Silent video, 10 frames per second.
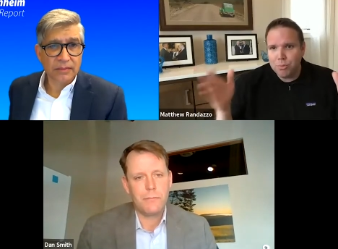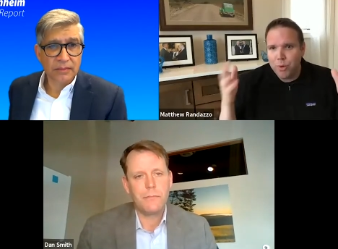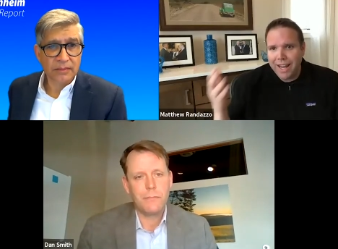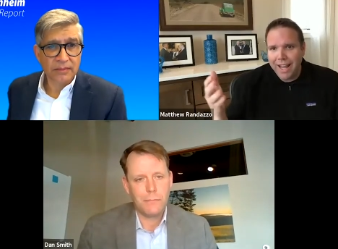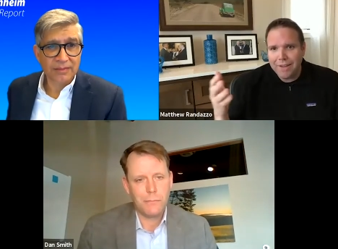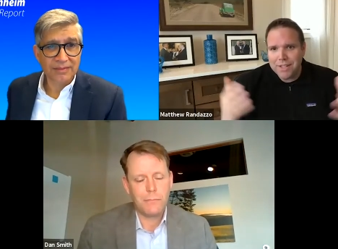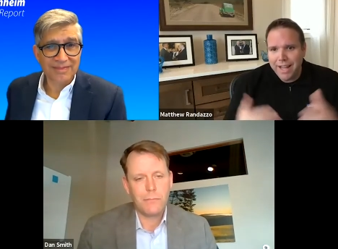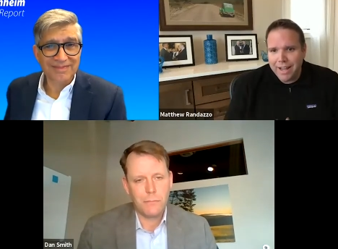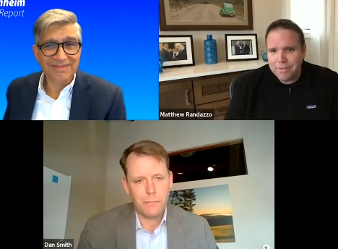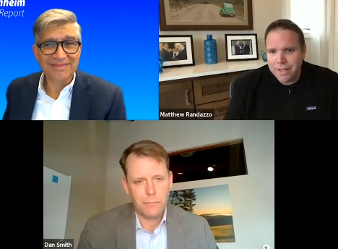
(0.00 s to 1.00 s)
Speaker 1: We have to
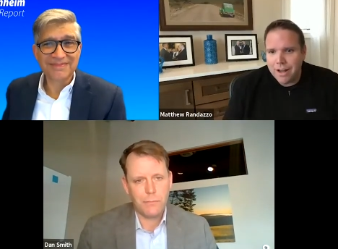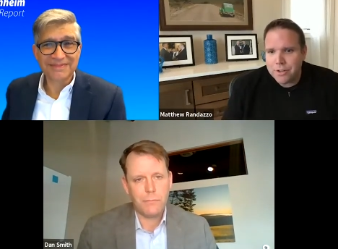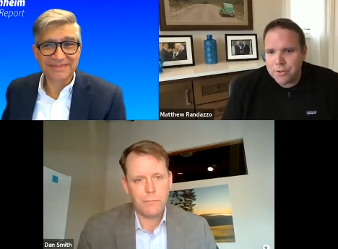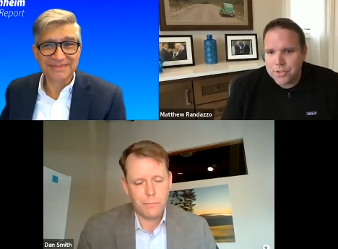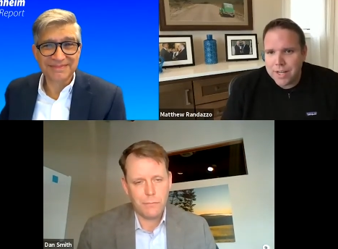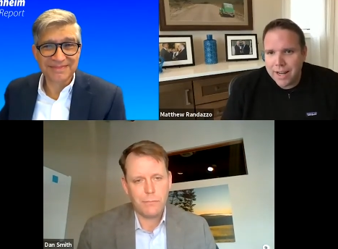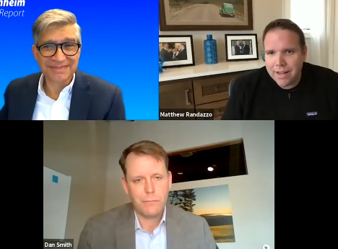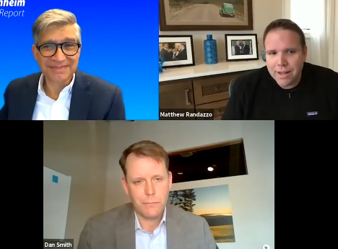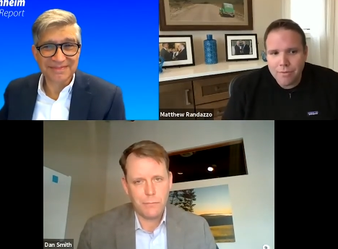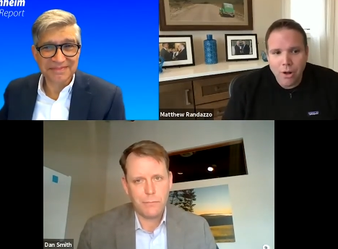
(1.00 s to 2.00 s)
have an
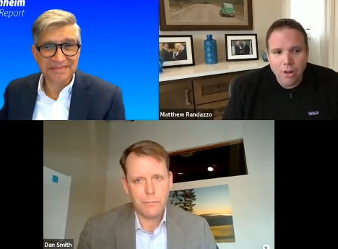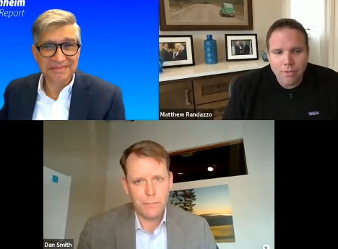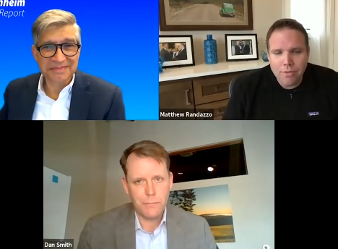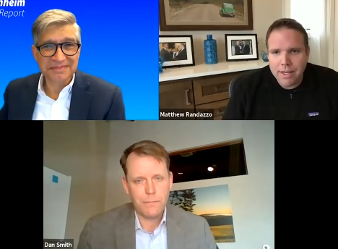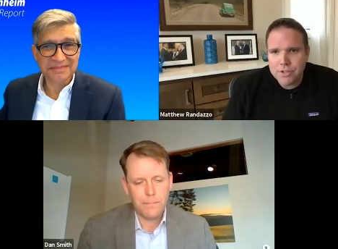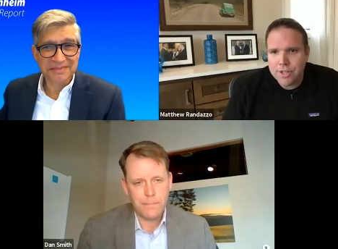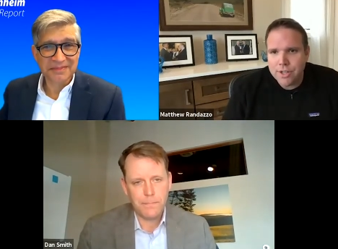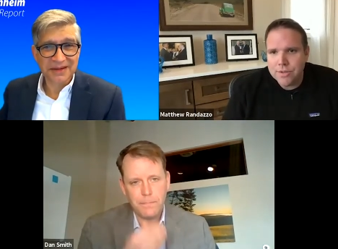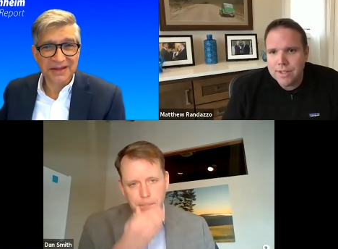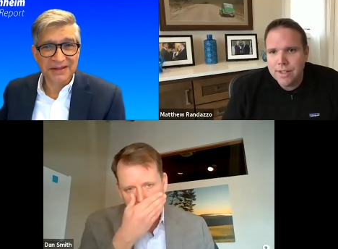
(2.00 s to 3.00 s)
understanding of all of the
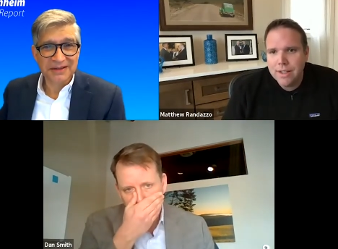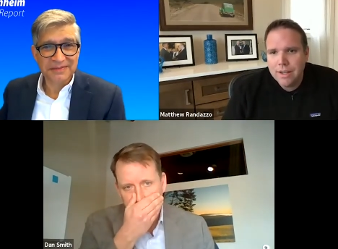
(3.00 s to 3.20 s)
issues